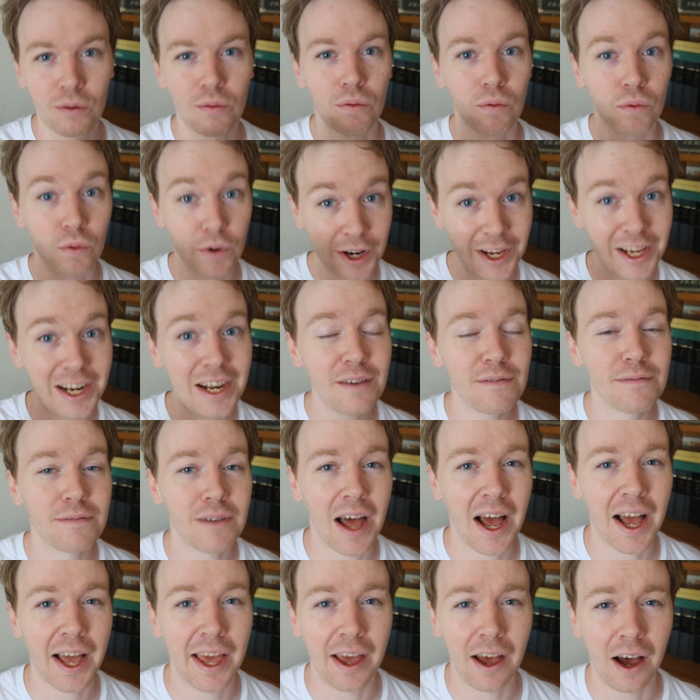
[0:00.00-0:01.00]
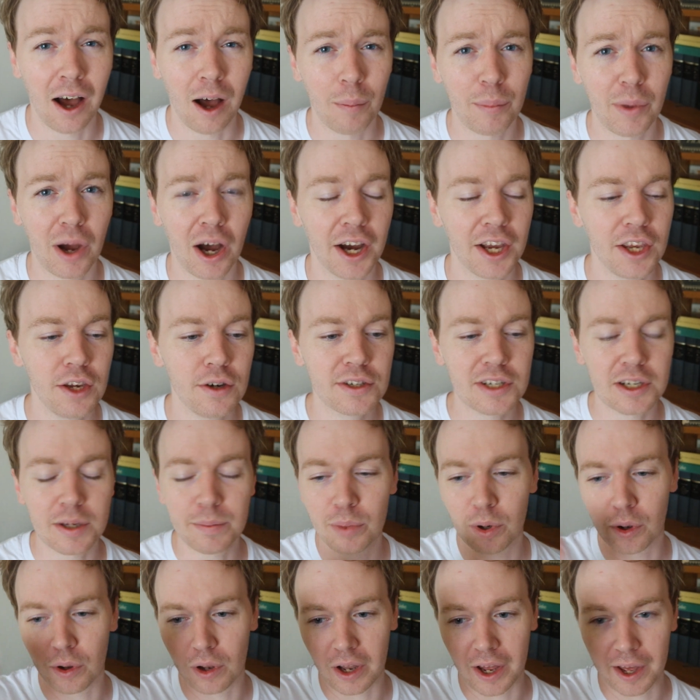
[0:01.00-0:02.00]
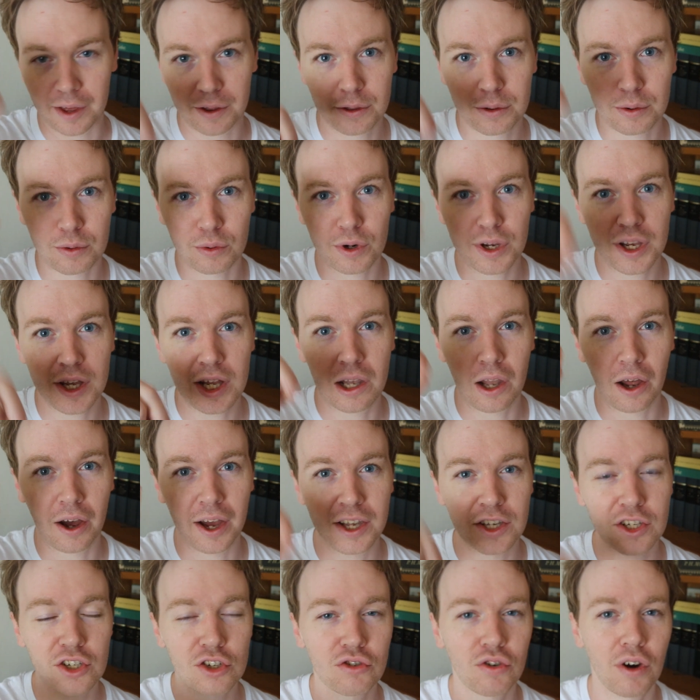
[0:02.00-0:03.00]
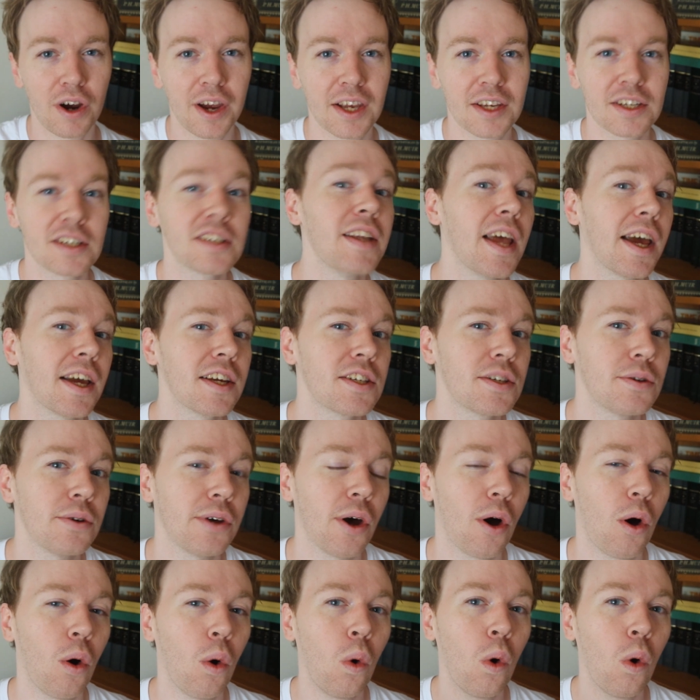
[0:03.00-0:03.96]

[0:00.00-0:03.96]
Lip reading: really flag it up. I usually put like three line strikes next to it,